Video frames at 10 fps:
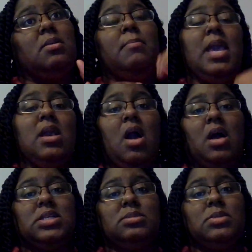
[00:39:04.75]
may
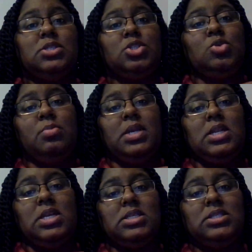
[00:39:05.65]
cause me to be
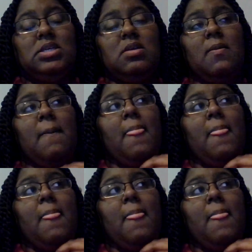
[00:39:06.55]
dizzy.